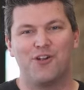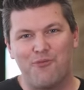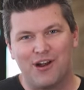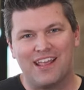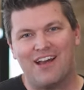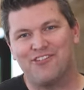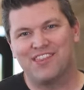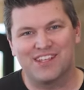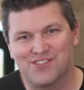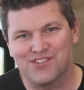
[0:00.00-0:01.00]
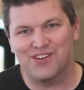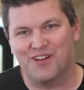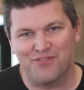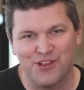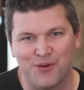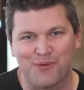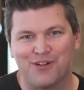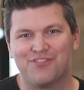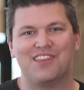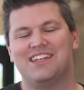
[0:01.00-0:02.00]
good morning, Calvary. Thanks for tuning in for your
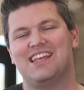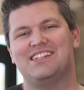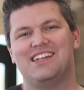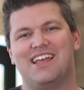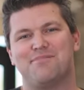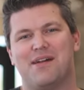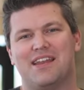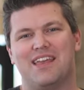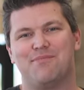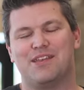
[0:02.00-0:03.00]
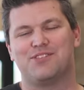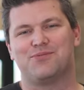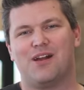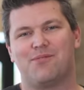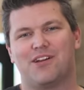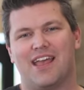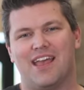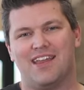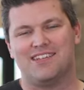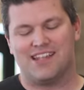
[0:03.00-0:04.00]
word for the day today. My name is Robert,
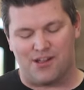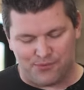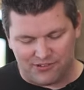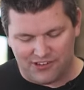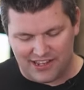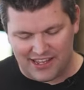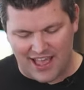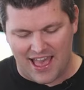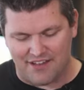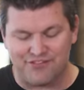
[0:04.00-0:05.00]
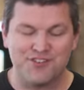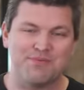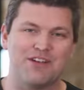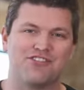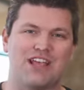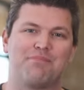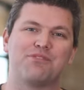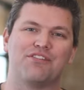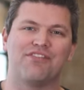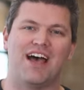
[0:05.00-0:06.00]
and uh, we're looking at 1 Peter
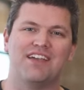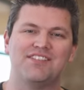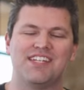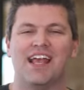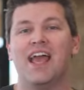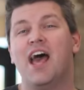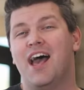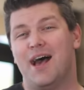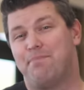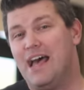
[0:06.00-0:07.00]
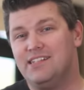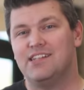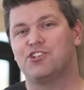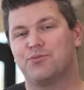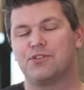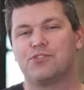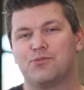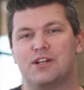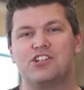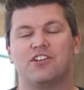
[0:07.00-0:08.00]
chapter 5 today, a passage that was
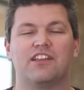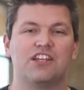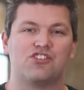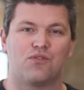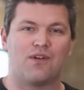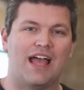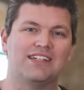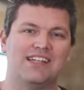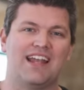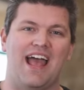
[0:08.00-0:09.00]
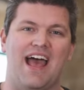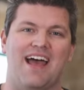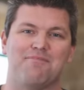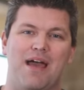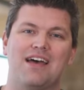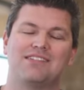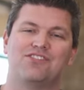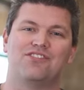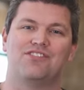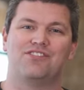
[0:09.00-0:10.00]
originally directed at
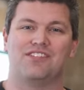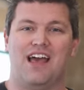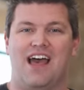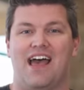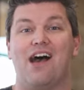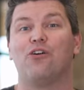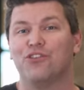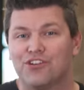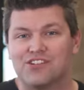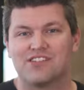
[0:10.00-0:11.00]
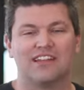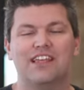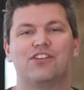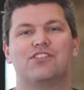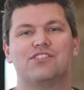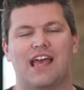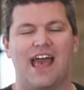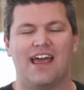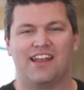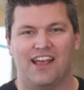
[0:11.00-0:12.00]
pastors, uh, elders, leaders
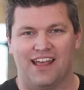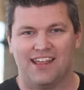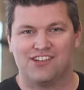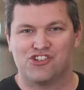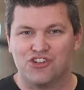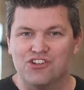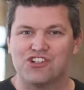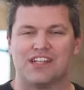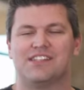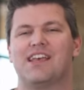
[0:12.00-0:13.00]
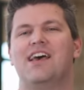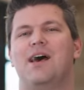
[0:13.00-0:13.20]
at uh, churches